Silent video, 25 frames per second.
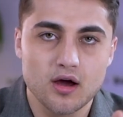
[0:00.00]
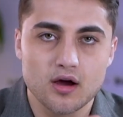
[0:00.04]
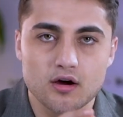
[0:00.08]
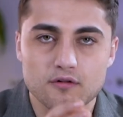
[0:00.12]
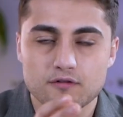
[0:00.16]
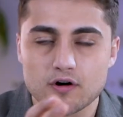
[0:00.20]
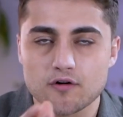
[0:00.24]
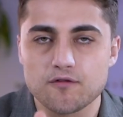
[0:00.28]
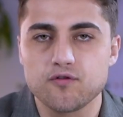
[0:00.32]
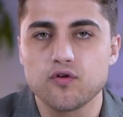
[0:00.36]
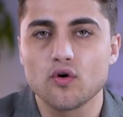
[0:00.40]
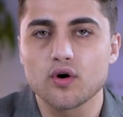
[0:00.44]

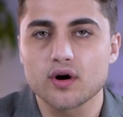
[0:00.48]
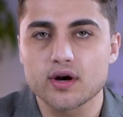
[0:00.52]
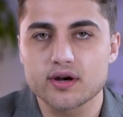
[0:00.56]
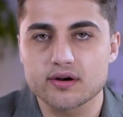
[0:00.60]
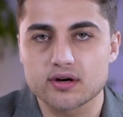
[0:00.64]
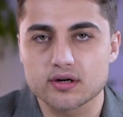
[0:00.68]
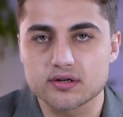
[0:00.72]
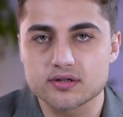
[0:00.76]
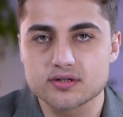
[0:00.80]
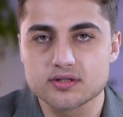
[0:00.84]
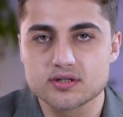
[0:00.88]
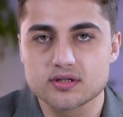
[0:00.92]
for
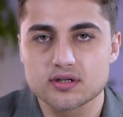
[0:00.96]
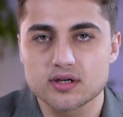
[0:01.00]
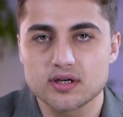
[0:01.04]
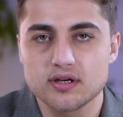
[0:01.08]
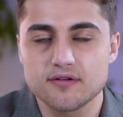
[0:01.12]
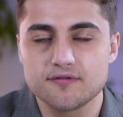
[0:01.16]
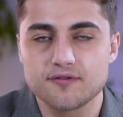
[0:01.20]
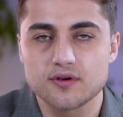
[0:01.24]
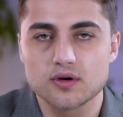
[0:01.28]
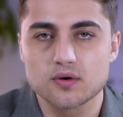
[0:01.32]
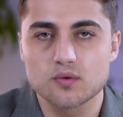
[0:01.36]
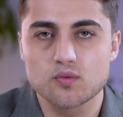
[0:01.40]
foreigners,
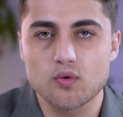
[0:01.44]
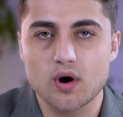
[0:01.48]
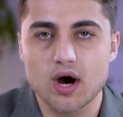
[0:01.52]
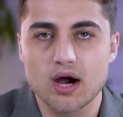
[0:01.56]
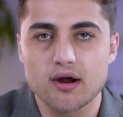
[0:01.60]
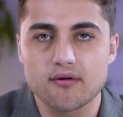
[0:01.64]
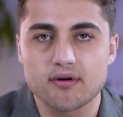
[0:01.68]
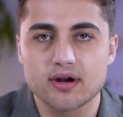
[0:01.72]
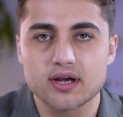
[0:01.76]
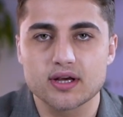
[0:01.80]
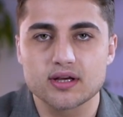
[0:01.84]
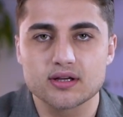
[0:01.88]
if you're
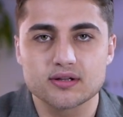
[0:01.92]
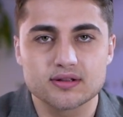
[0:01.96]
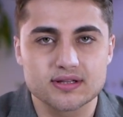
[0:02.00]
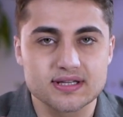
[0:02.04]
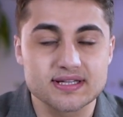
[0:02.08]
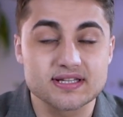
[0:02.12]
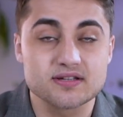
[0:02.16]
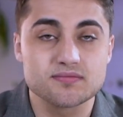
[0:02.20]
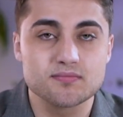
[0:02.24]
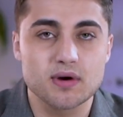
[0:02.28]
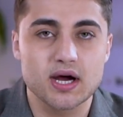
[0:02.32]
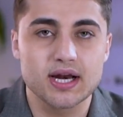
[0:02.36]
wiring
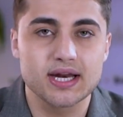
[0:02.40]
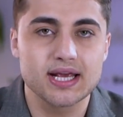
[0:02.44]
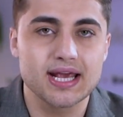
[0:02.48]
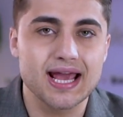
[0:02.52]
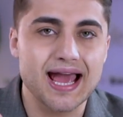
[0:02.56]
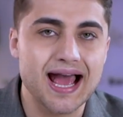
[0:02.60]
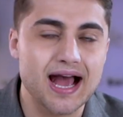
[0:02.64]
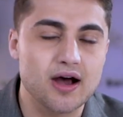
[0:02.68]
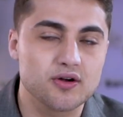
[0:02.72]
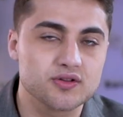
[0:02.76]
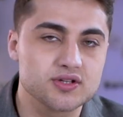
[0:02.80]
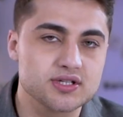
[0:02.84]
this money
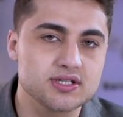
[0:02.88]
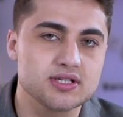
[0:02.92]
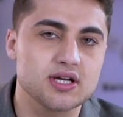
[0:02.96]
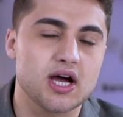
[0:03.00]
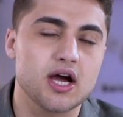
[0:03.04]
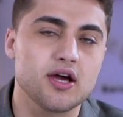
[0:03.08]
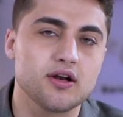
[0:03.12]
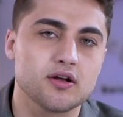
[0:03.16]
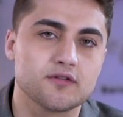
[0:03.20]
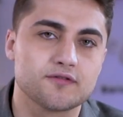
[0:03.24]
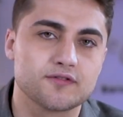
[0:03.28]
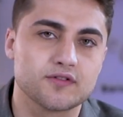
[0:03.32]

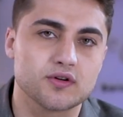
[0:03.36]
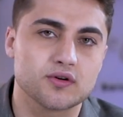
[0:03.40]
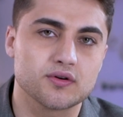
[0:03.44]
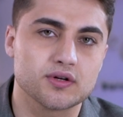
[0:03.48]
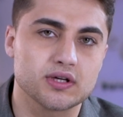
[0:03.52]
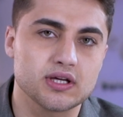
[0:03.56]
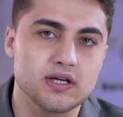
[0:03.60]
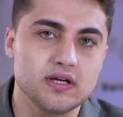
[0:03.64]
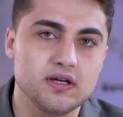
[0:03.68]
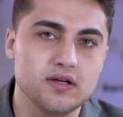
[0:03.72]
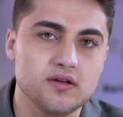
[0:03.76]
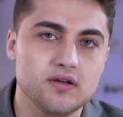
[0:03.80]
outside of
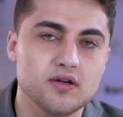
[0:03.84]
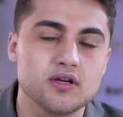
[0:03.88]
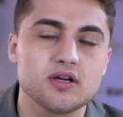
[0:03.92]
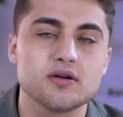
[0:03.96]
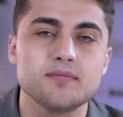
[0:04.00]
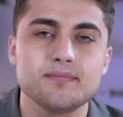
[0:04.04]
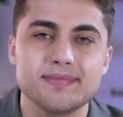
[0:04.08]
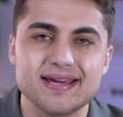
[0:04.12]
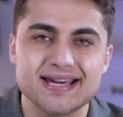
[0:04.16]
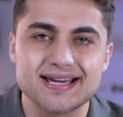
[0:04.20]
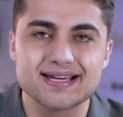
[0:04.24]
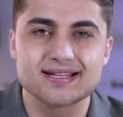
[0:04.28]
Turkey, you
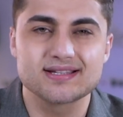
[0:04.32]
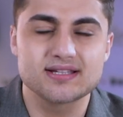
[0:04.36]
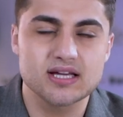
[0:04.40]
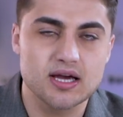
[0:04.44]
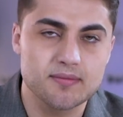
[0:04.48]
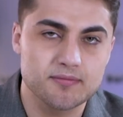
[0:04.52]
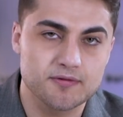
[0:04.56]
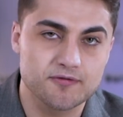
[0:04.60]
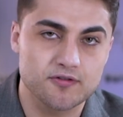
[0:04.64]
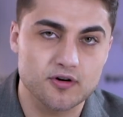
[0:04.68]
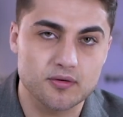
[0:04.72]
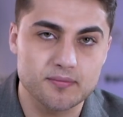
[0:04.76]
can be
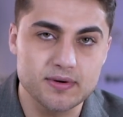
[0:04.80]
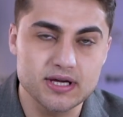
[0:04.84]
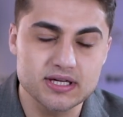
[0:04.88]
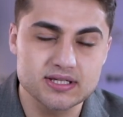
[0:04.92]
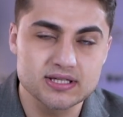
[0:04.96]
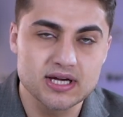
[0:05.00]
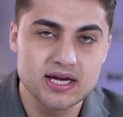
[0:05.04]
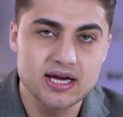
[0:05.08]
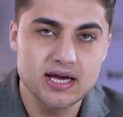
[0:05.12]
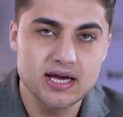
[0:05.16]
exempt from it.